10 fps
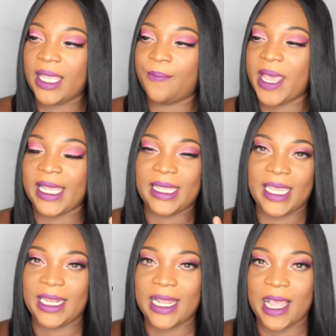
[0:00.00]
back
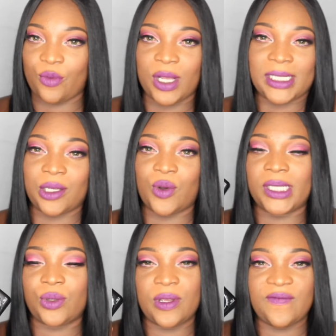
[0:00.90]
then I wasn't
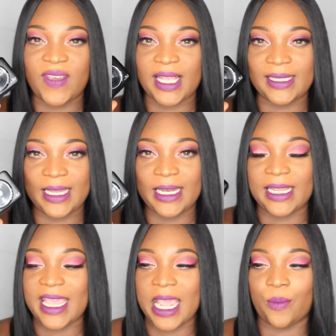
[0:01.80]
going to invest in a
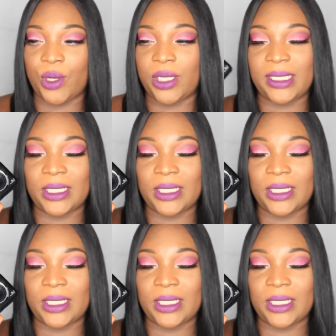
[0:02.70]
camera,